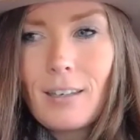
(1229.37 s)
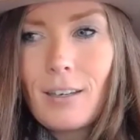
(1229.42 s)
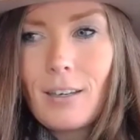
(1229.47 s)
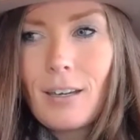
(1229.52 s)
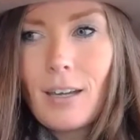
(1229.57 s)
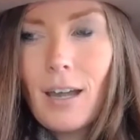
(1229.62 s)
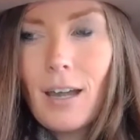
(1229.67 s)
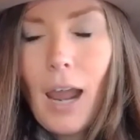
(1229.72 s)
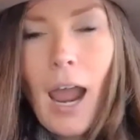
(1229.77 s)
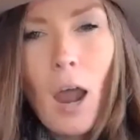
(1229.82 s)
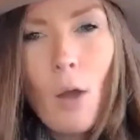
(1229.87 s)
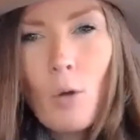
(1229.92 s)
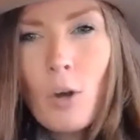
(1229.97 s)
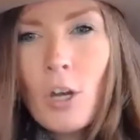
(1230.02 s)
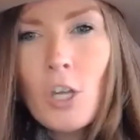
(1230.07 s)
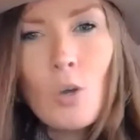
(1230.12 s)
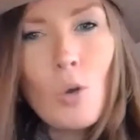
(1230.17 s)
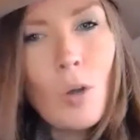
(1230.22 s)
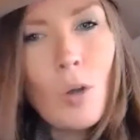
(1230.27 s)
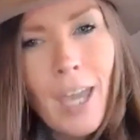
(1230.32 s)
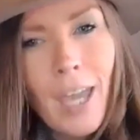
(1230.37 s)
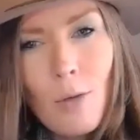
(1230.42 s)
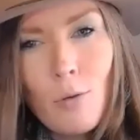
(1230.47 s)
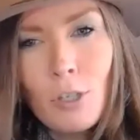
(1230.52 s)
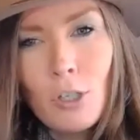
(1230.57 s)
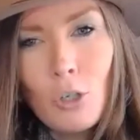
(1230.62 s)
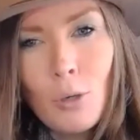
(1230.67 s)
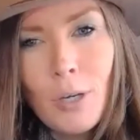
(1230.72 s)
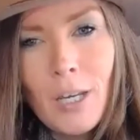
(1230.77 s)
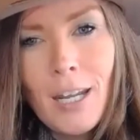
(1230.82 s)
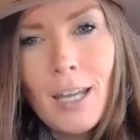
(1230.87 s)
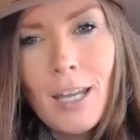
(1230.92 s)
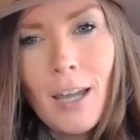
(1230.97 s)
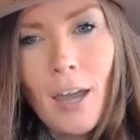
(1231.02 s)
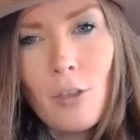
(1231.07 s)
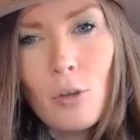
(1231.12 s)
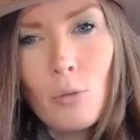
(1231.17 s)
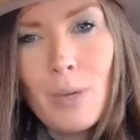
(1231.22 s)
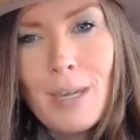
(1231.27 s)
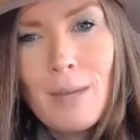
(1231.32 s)
how are you okay with treating
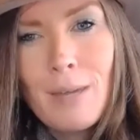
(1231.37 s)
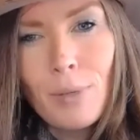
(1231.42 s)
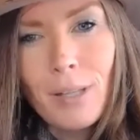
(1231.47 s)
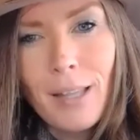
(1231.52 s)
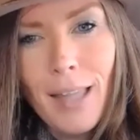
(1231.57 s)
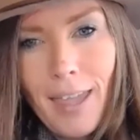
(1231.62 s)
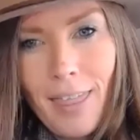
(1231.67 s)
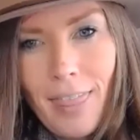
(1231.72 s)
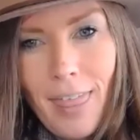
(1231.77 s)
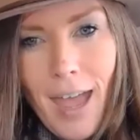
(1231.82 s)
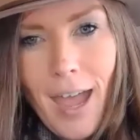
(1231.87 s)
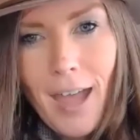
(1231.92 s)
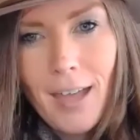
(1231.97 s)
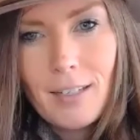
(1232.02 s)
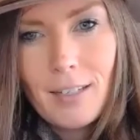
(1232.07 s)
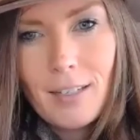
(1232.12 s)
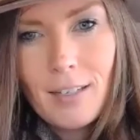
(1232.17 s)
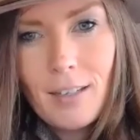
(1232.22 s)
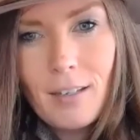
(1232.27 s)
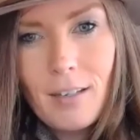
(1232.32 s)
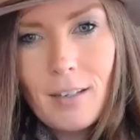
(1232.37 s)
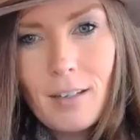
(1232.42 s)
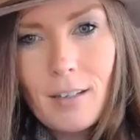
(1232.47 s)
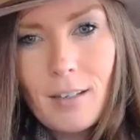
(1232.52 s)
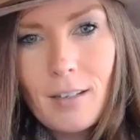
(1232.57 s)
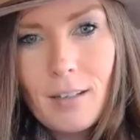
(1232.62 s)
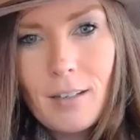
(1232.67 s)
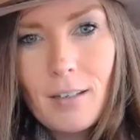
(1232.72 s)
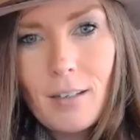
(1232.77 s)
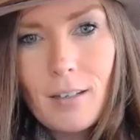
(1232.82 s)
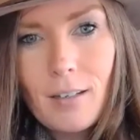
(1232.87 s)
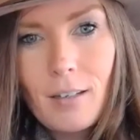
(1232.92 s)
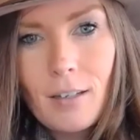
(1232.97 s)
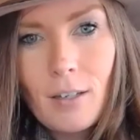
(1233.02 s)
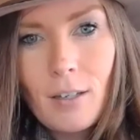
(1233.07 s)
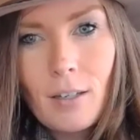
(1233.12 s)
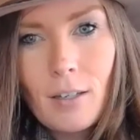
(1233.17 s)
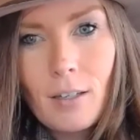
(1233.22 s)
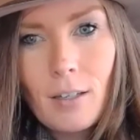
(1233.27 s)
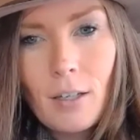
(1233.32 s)
other people like that?
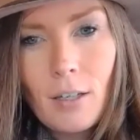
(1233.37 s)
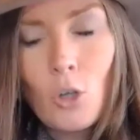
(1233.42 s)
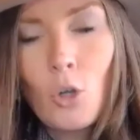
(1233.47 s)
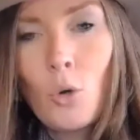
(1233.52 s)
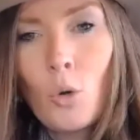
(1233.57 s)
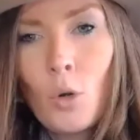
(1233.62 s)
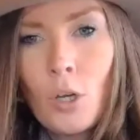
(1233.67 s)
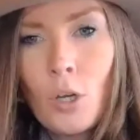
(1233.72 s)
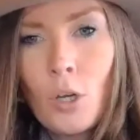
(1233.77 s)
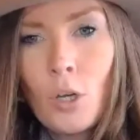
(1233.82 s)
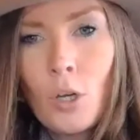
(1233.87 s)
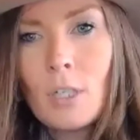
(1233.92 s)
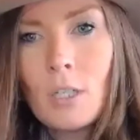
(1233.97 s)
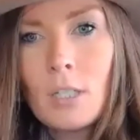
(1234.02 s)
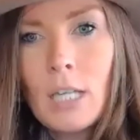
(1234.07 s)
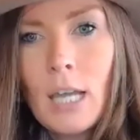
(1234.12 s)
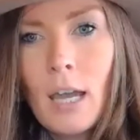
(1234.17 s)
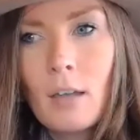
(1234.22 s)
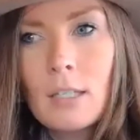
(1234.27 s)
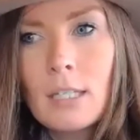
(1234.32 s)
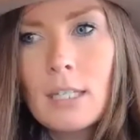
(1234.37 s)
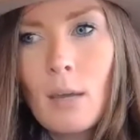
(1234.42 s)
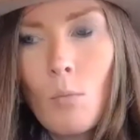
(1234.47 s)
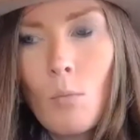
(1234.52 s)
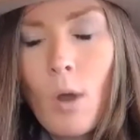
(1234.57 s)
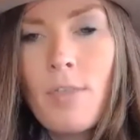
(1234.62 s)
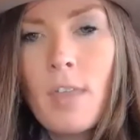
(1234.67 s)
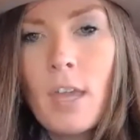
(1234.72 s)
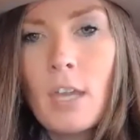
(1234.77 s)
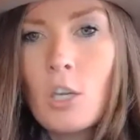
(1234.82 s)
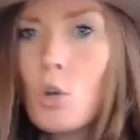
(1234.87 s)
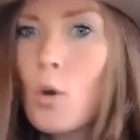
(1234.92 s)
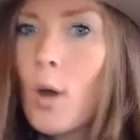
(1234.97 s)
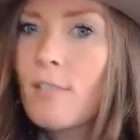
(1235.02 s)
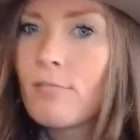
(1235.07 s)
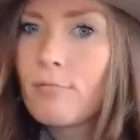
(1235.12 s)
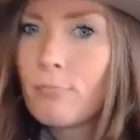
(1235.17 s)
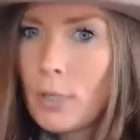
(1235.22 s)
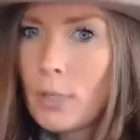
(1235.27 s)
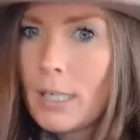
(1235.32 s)
Who are you to tell someone that you
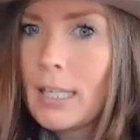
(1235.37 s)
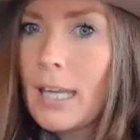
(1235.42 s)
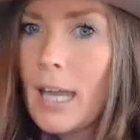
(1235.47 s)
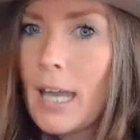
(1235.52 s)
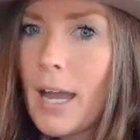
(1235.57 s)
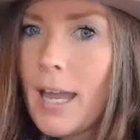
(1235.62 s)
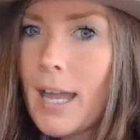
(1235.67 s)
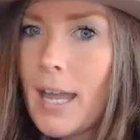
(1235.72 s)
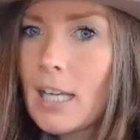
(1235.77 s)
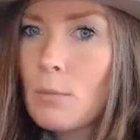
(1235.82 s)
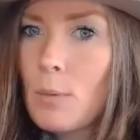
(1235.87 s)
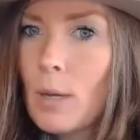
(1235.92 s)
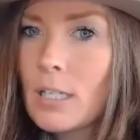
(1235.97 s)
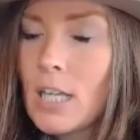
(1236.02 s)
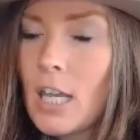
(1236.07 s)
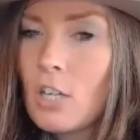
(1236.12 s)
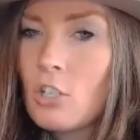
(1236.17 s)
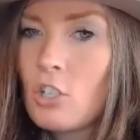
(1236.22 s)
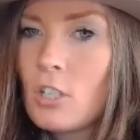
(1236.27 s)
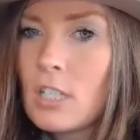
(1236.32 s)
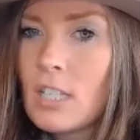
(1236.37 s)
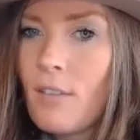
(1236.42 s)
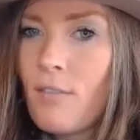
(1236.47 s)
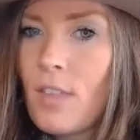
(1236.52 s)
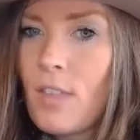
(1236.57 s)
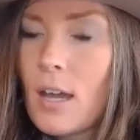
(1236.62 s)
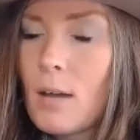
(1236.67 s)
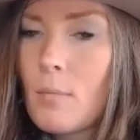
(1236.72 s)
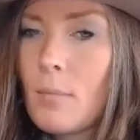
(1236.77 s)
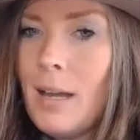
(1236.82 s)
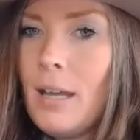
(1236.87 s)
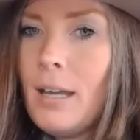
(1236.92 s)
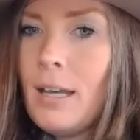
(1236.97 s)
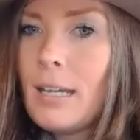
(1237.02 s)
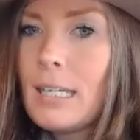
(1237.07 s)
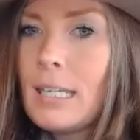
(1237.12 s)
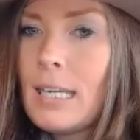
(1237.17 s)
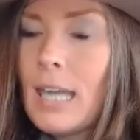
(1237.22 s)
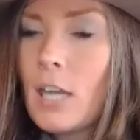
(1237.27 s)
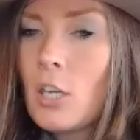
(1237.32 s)
have really high expectations of them,
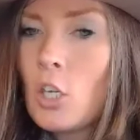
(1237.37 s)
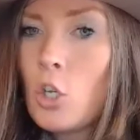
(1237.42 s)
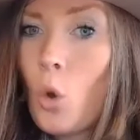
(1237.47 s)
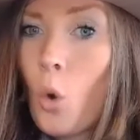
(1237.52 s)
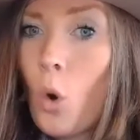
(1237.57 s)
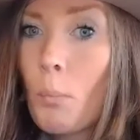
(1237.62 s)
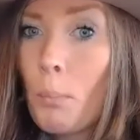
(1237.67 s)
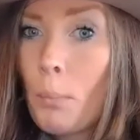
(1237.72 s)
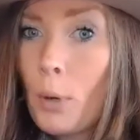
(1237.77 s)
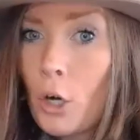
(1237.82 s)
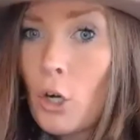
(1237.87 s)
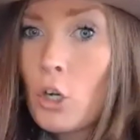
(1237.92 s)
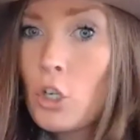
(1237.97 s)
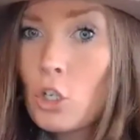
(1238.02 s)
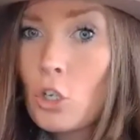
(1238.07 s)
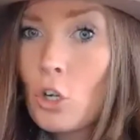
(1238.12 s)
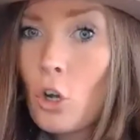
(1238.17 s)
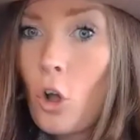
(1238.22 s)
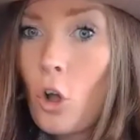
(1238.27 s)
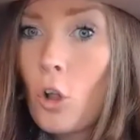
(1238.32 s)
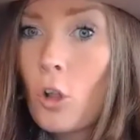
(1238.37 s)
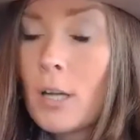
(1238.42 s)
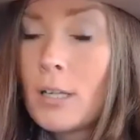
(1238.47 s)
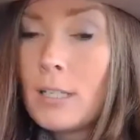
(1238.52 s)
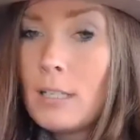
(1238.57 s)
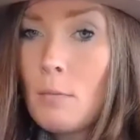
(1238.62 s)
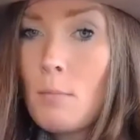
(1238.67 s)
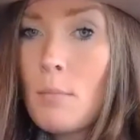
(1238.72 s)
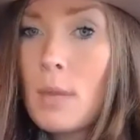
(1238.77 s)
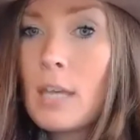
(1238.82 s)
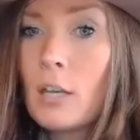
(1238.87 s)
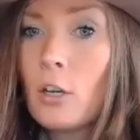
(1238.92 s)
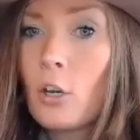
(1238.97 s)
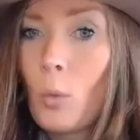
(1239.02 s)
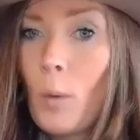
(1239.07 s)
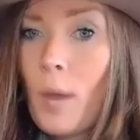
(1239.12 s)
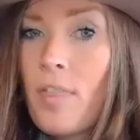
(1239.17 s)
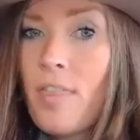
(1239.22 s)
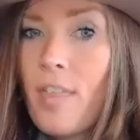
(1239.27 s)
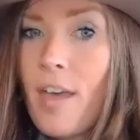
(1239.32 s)
yet your personal demeanor
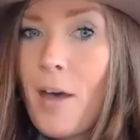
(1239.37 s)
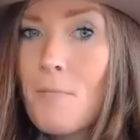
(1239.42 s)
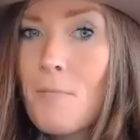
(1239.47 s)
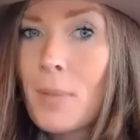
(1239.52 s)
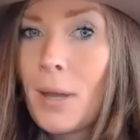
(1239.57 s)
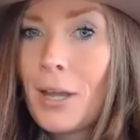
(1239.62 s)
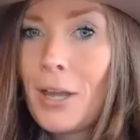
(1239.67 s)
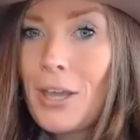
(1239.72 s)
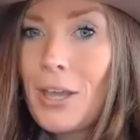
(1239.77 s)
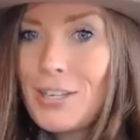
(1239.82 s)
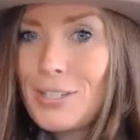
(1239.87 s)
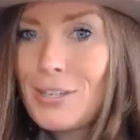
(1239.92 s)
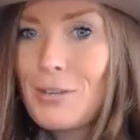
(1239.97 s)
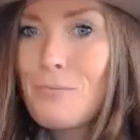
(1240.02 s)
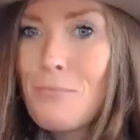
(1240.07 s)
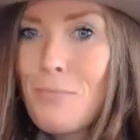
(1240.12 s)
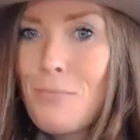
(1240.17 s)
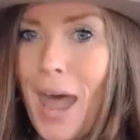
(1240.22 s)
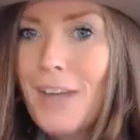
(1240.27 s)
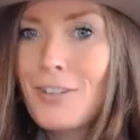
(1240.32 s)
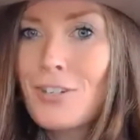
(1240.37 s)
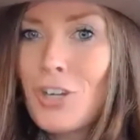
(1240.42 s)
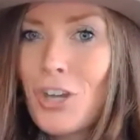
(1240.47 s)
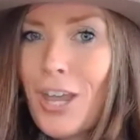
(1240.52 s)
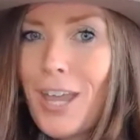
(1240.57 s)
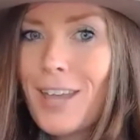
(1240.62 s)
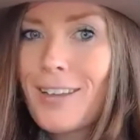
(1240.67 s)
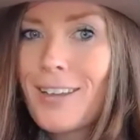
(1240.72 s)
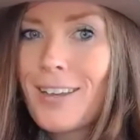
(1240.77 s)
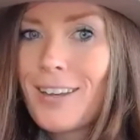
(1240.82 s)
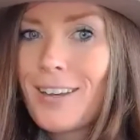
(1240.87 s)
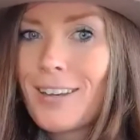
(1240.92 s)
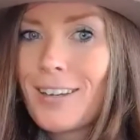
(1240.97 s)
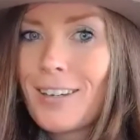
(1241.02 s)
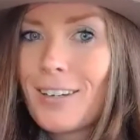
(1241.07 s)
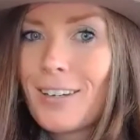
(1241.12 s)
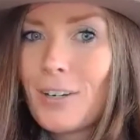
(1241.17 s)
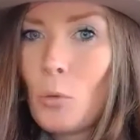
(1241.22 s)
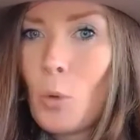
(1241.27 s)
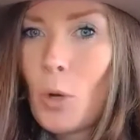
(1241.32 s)
with them isn't matching
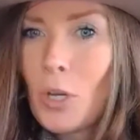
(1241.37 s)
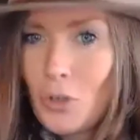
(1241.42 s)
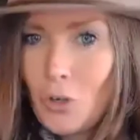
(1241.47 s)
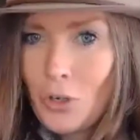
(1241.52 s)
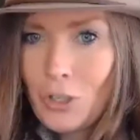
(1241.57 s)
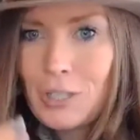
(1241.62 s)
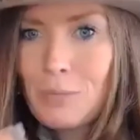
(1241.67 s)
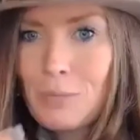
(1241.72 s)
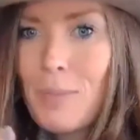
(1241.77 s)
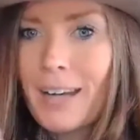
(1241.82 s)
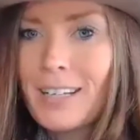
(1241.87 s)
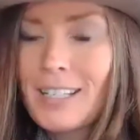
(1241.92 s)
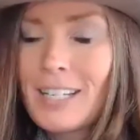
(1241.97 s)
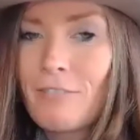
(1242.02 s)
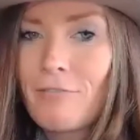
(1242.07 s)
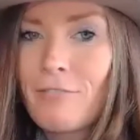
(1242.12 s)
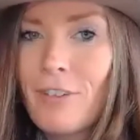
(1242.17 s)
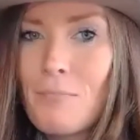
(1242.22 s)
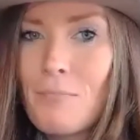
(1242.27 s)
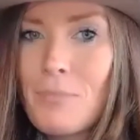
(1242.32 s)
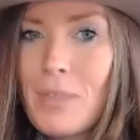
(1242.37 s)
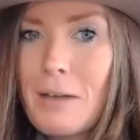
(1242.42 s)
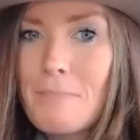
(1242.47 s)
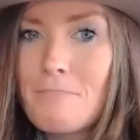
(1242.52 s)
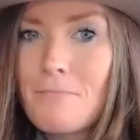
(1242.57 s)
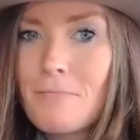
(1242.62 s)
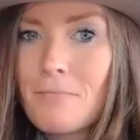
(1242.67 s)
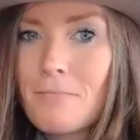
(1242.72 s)
what you're expecting from them?